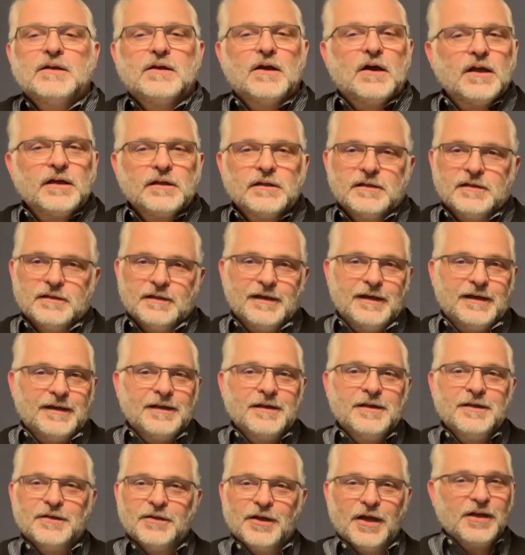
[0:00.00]
not
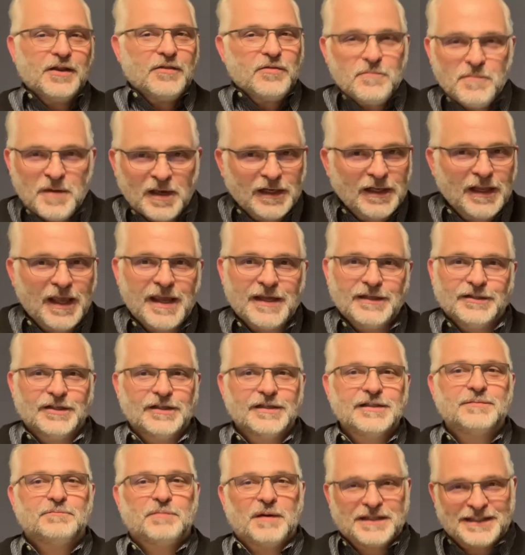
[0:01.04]
in the Middle
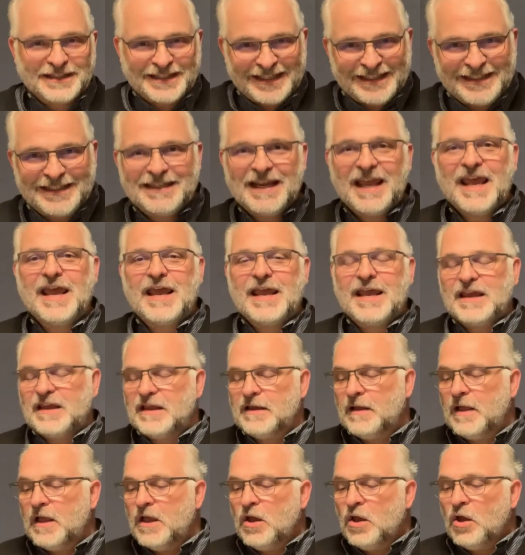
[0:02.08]
Ages, but
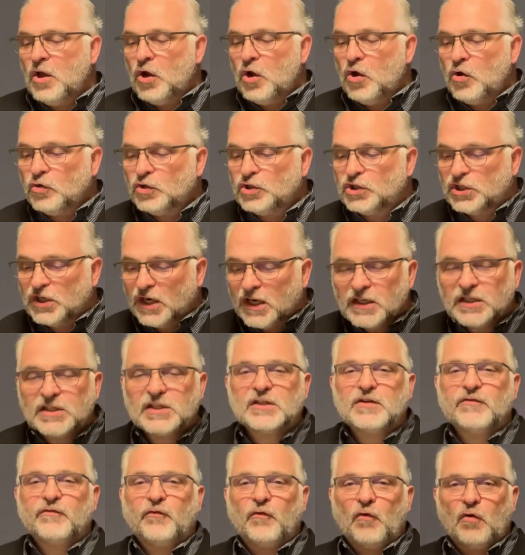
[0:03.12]
today, who
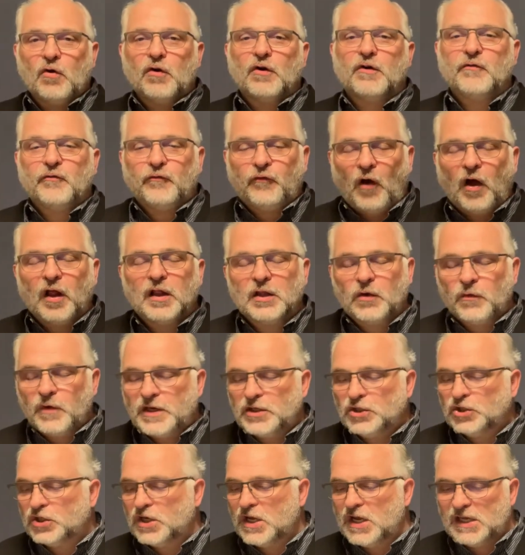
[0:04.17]
just for
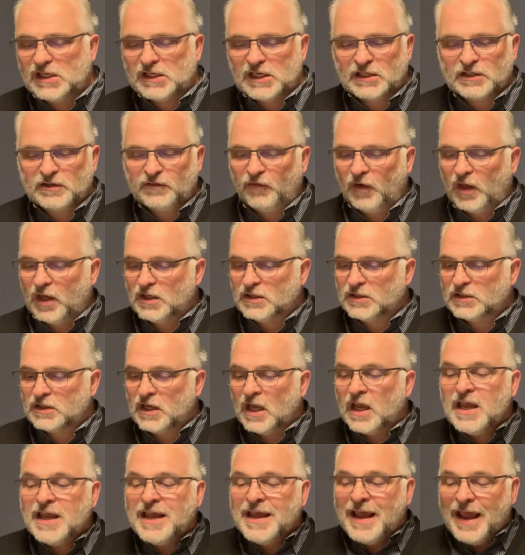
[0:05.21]
following Jesus face
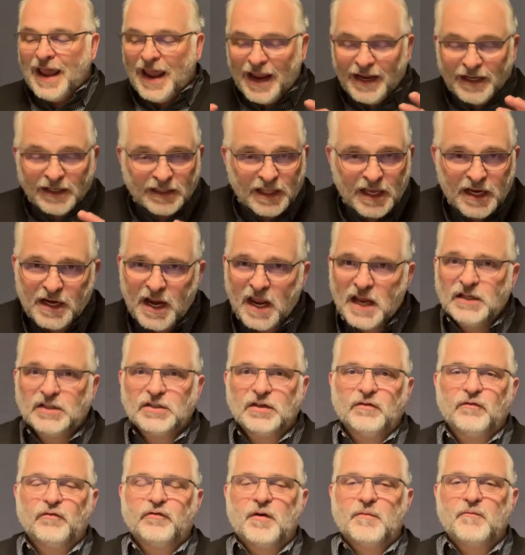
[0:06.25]

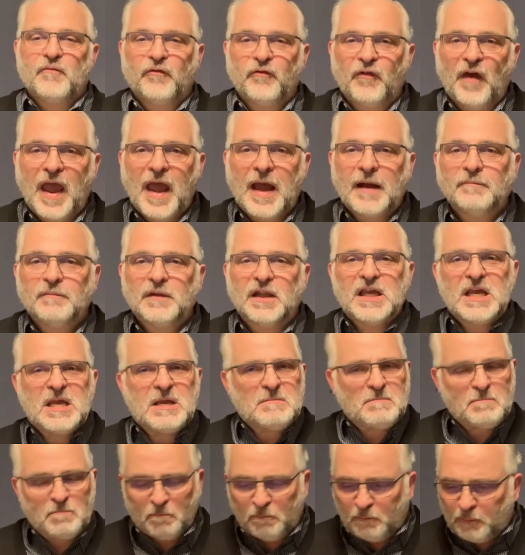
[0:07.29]
alienation from
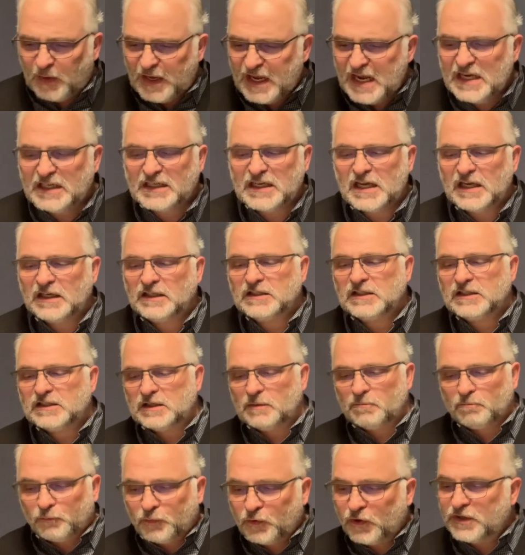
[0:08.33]
family, beatings,
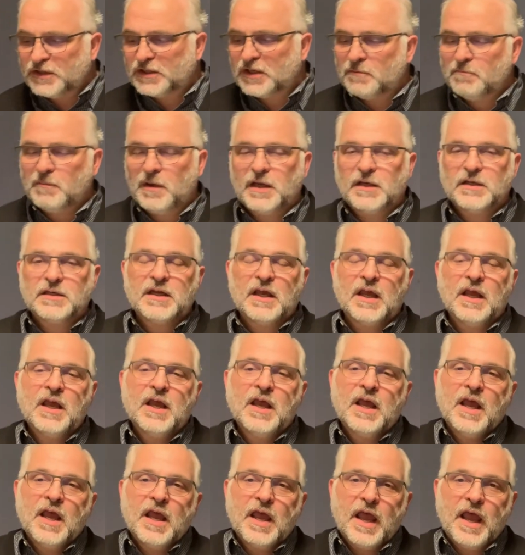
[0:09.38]
imprisonment,
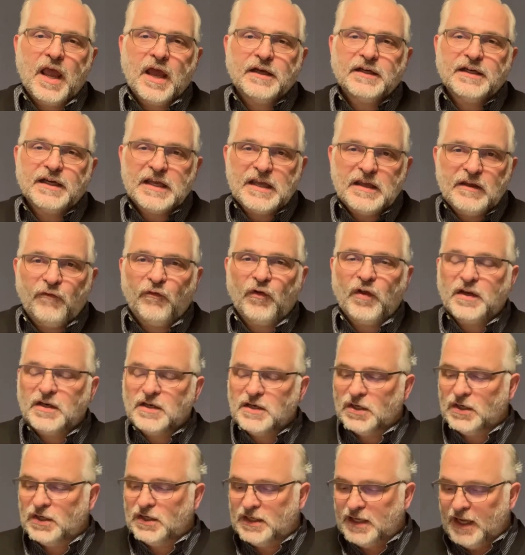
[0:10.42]
and
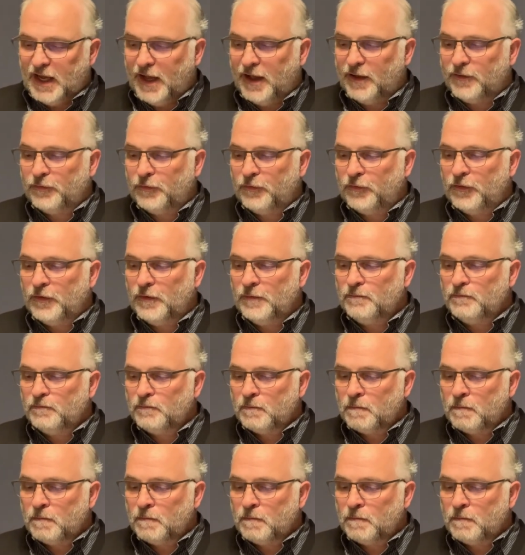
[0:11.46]
even death.